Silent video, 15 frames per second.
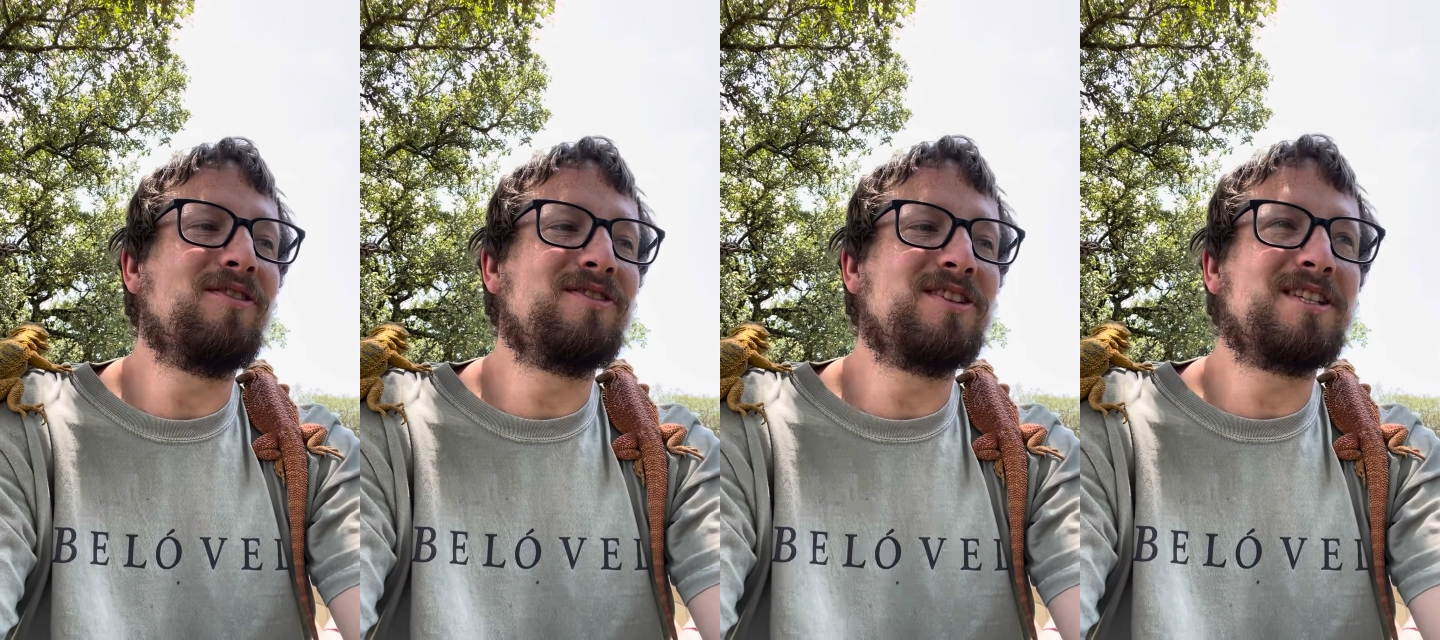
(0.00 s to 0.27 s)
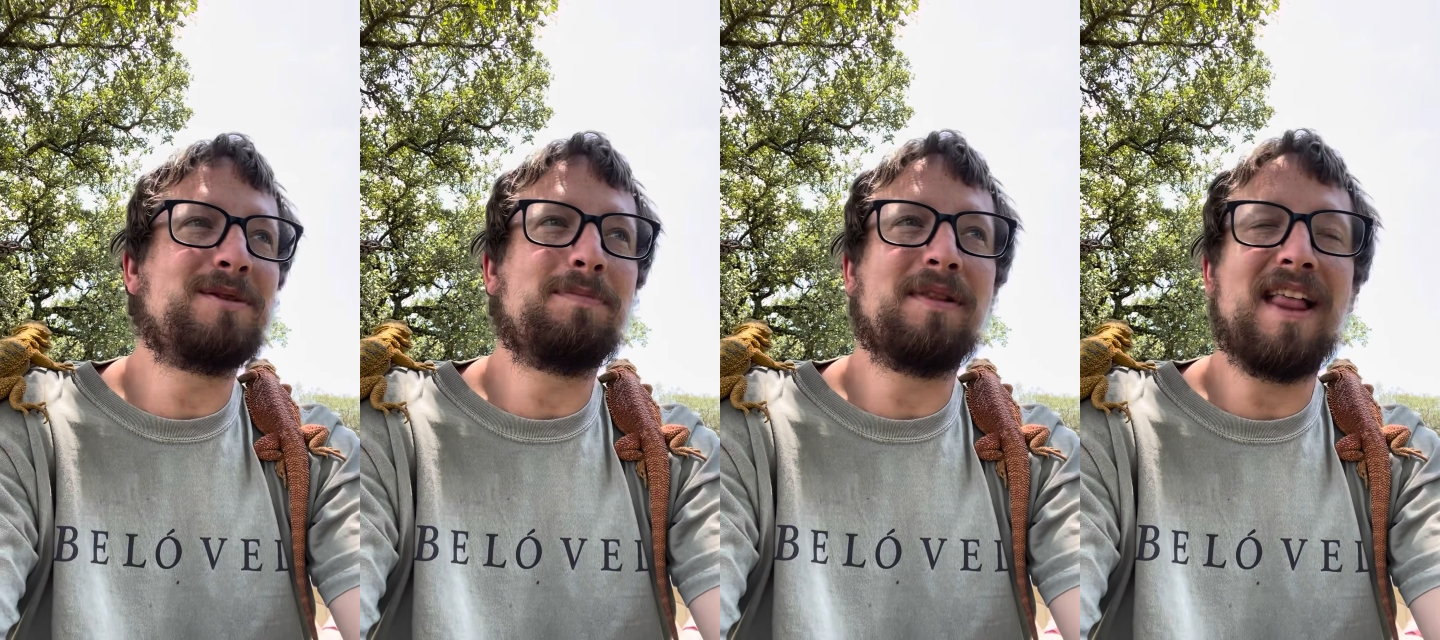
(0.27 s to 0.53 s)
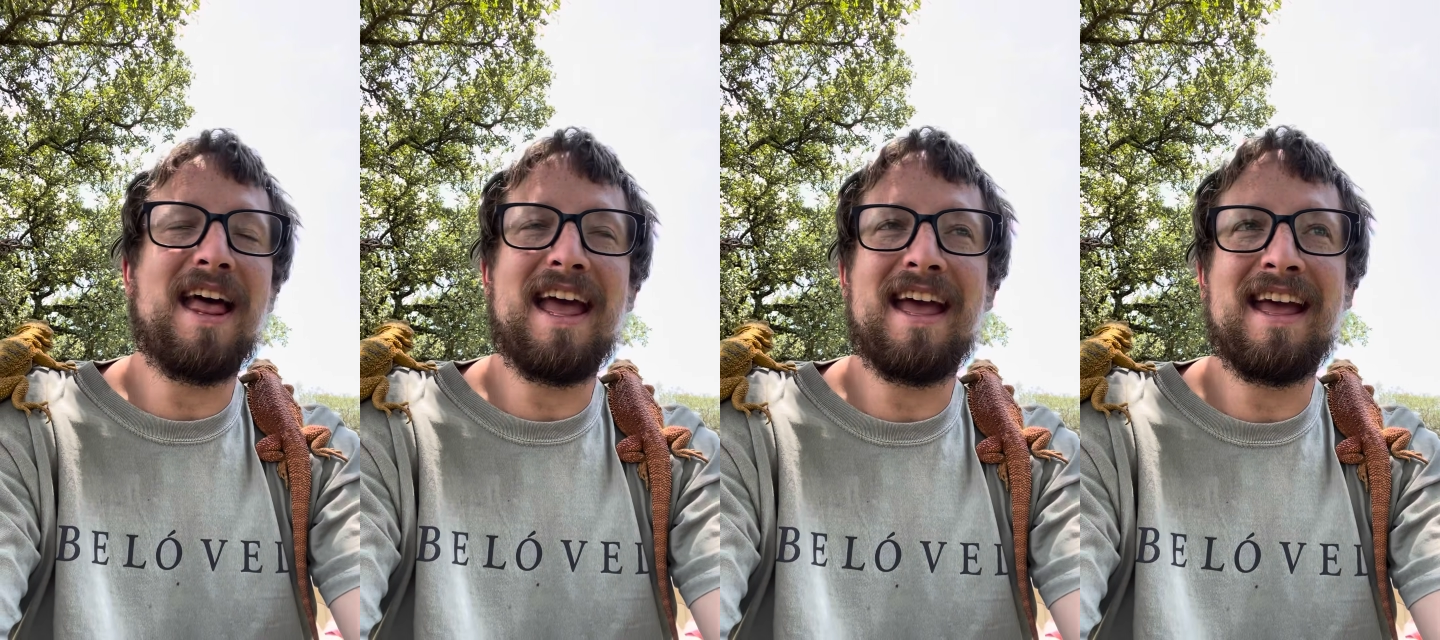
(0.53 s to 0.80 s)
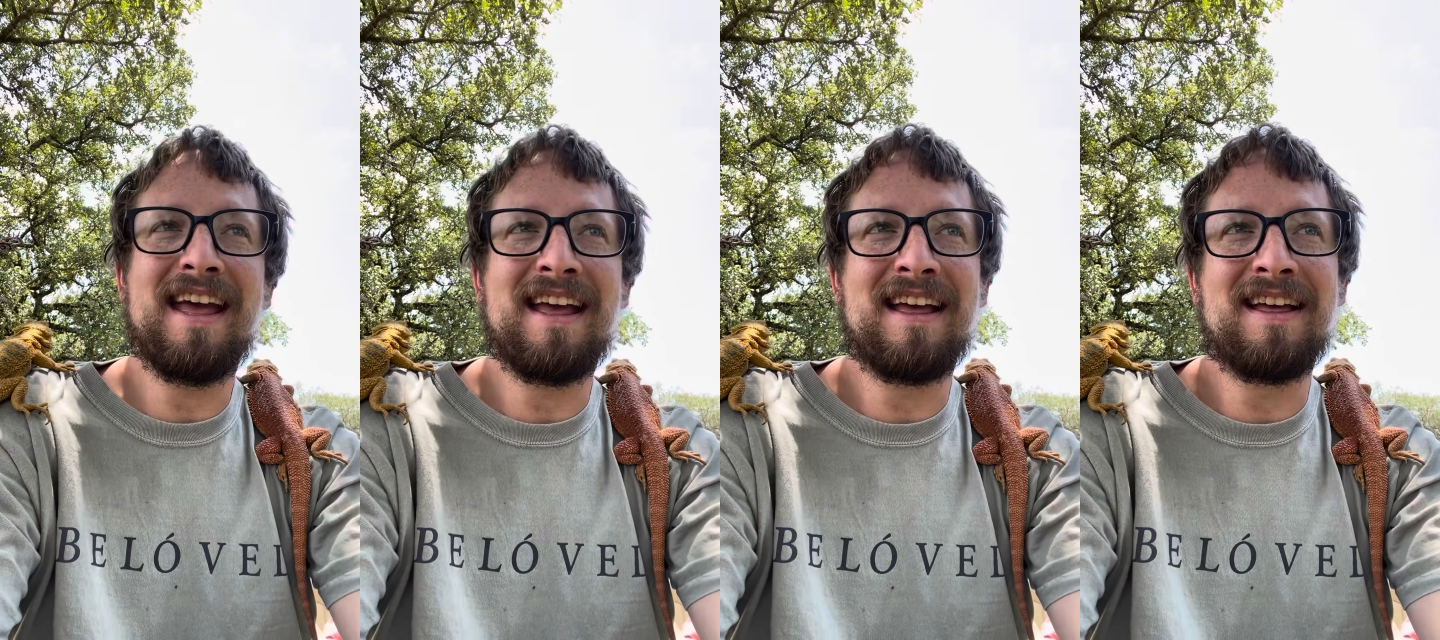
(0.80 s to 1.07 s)

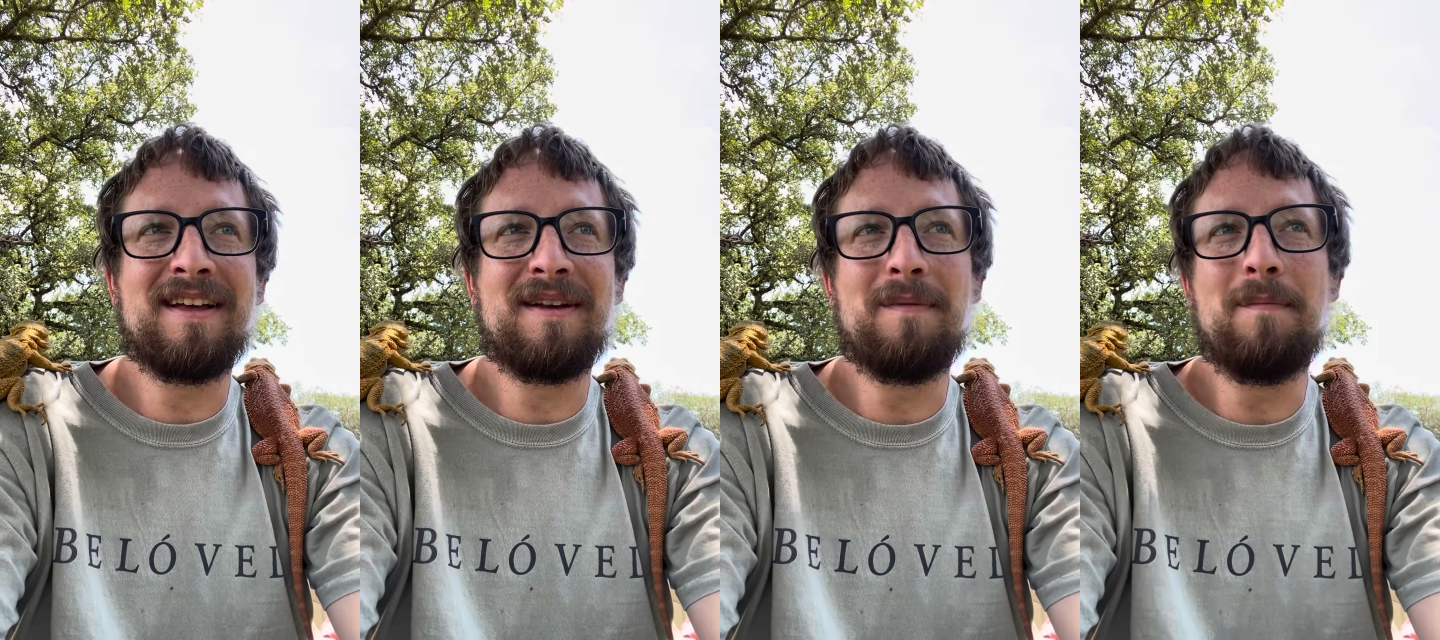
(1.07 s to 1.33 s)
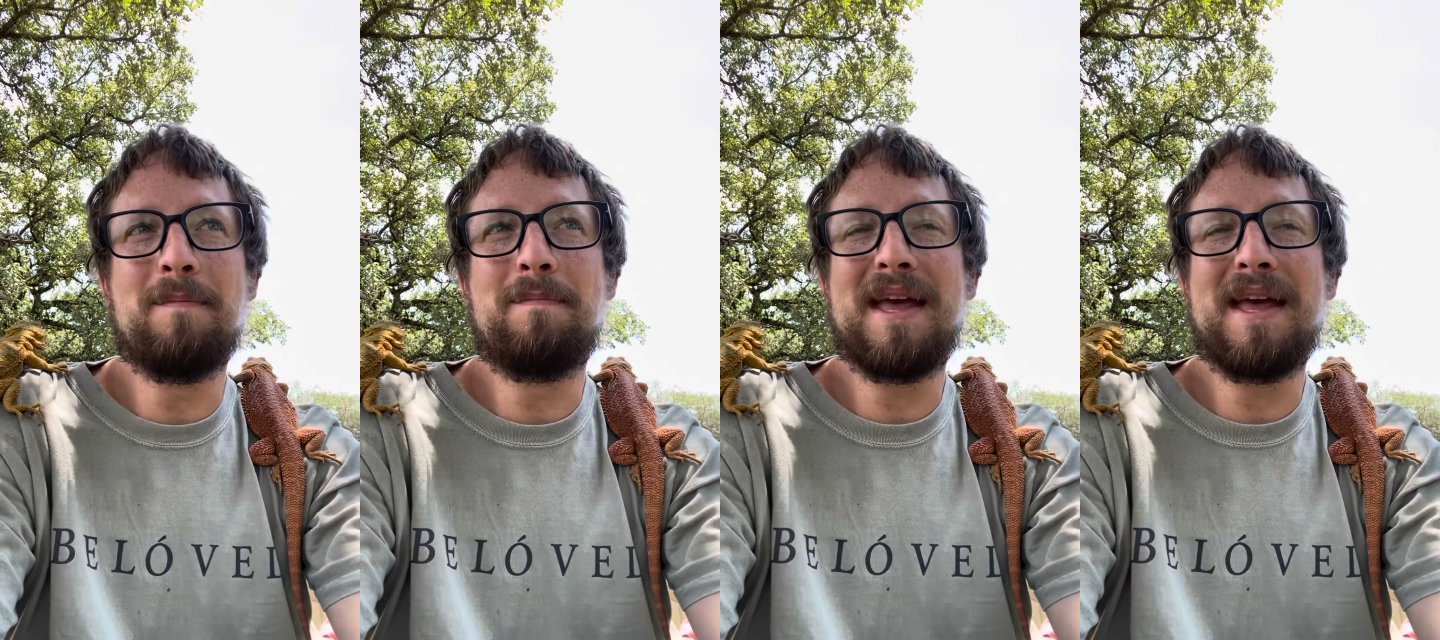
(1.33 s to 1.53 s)
displaying